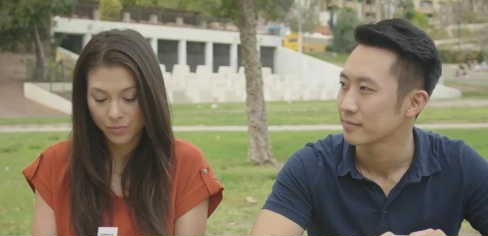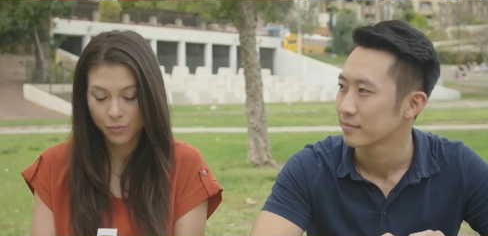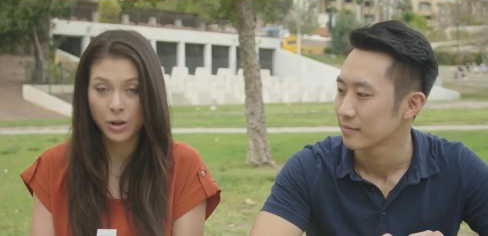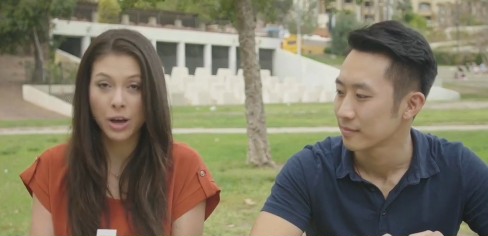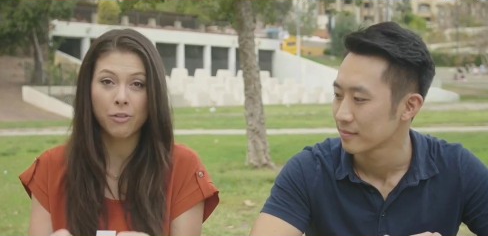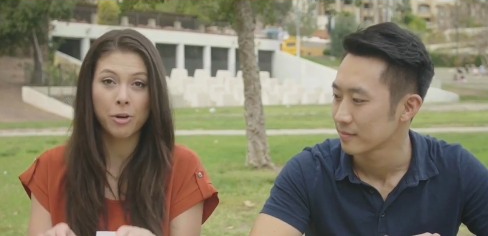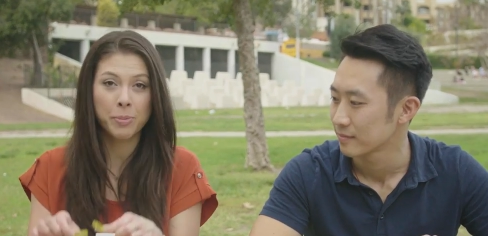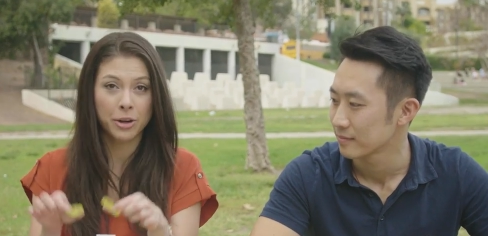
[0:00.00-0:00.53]
Speaker 1: We
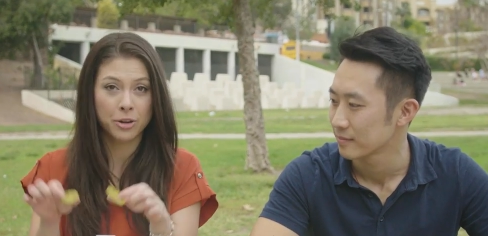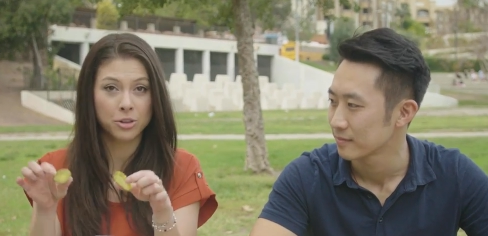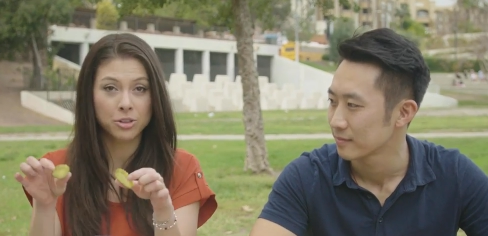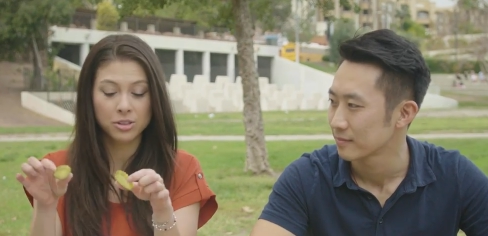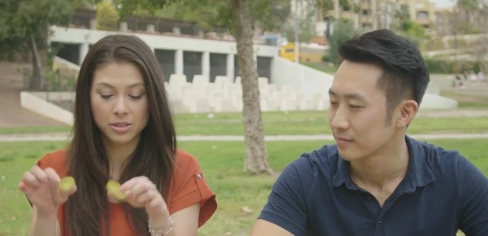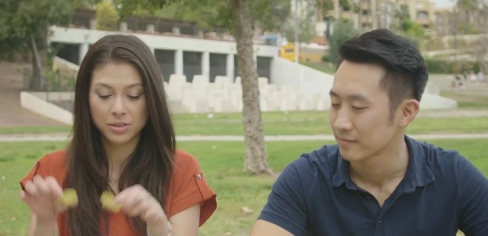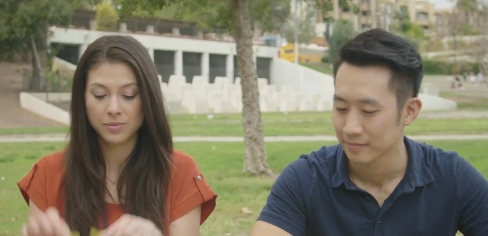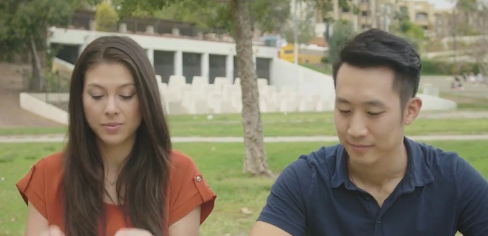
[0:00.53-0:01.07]
have our
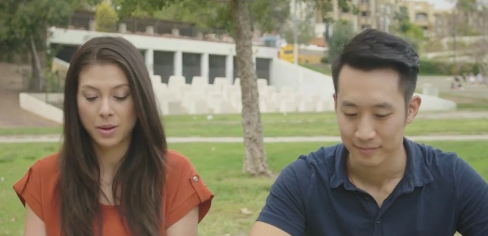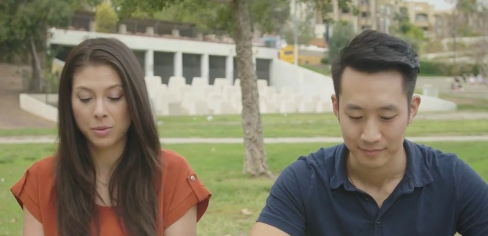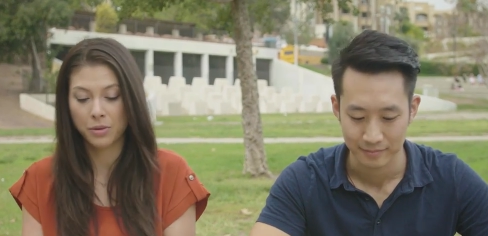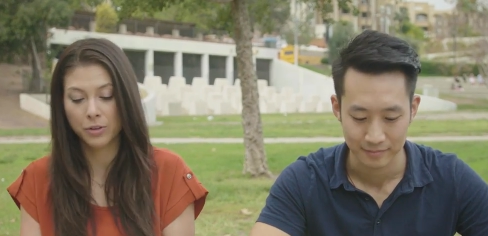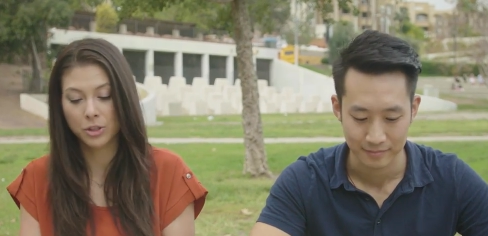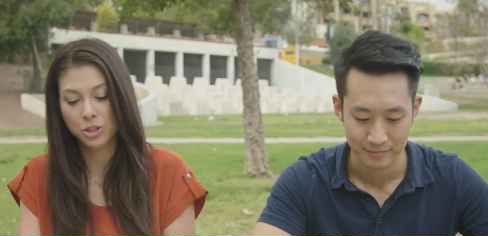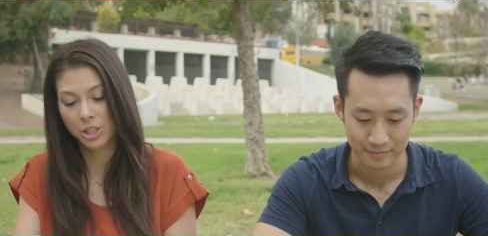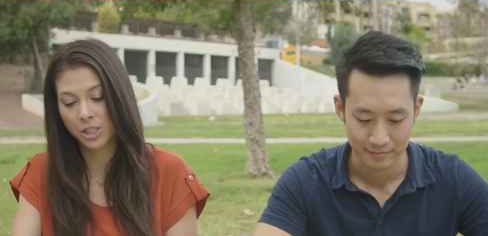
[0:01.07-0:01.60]
pickles and we have
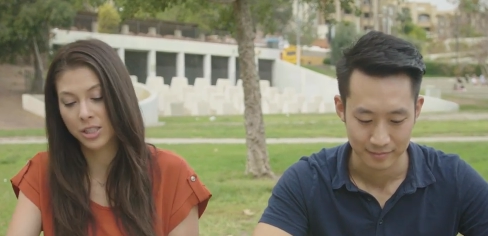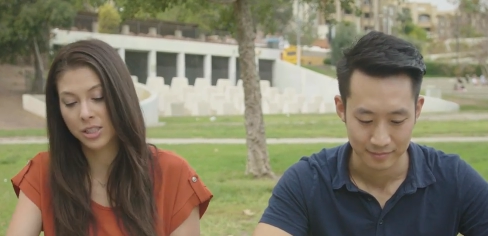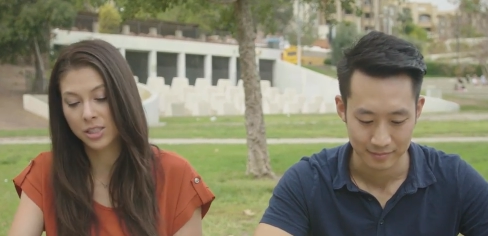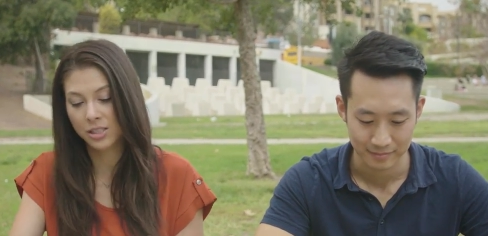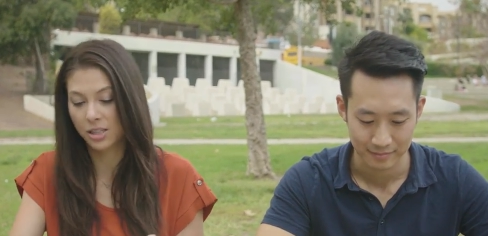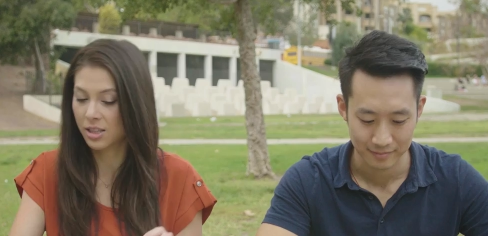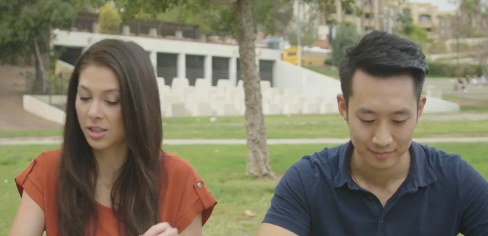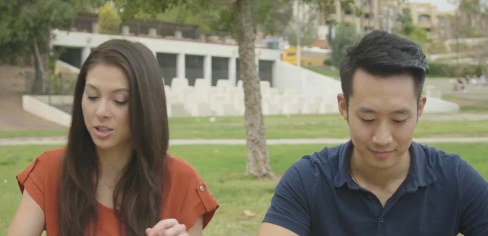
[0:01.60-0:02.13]
our
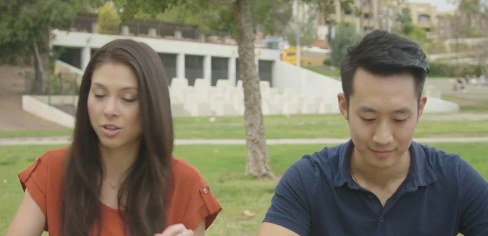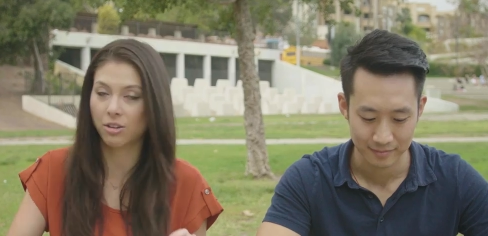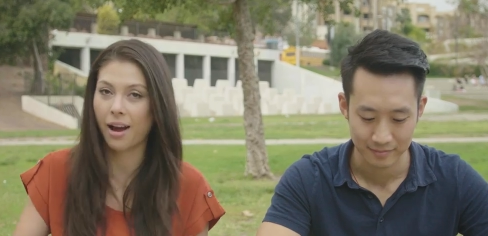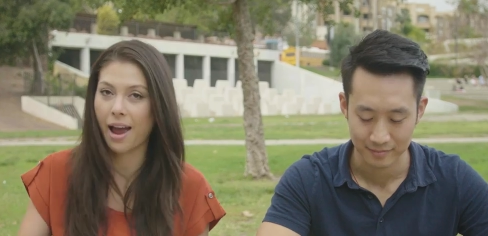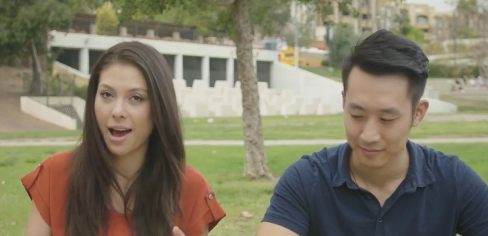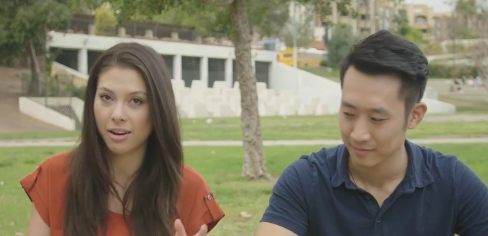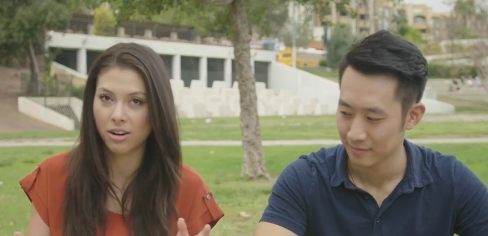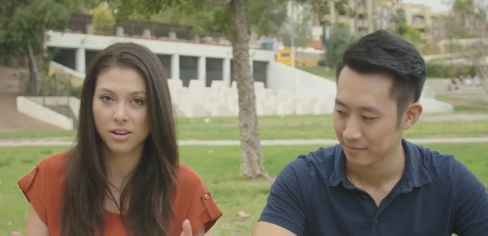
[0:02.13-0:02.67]
cheese, and these are
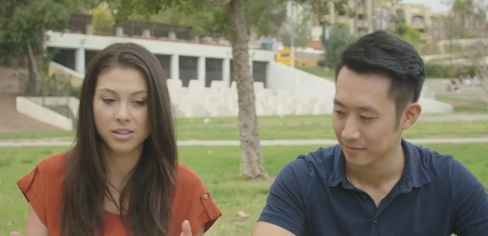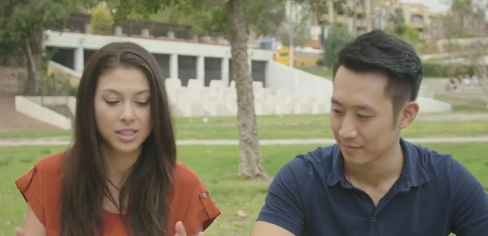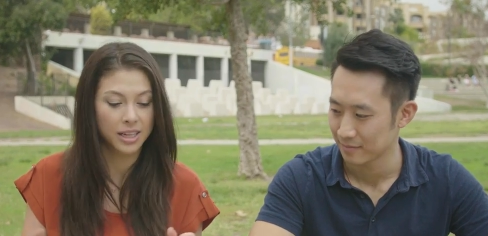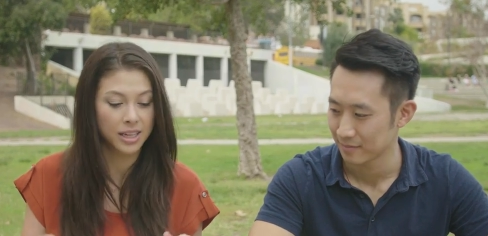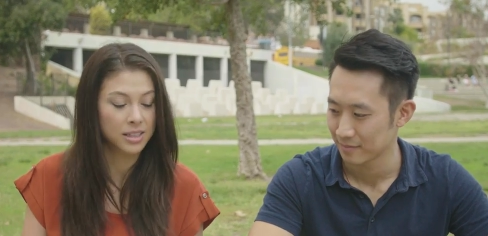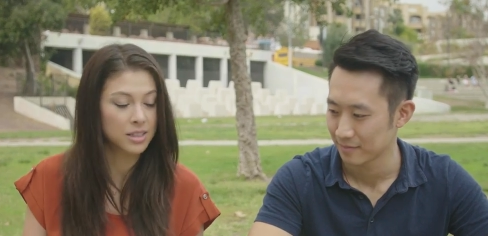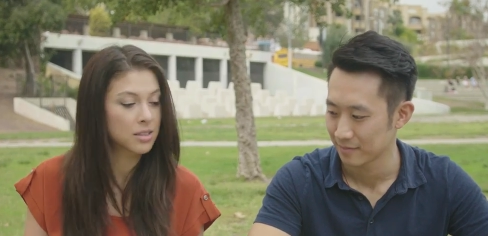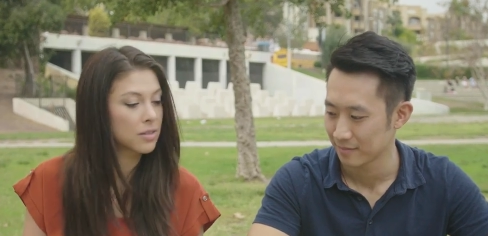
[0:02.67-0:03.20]
add-ons, I
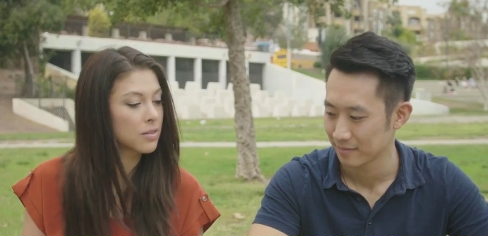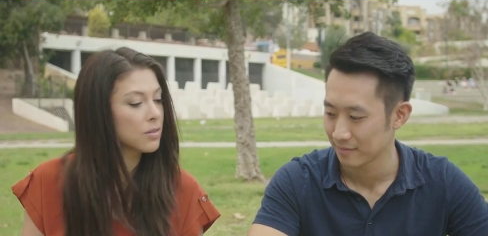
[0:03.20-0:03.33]
guess.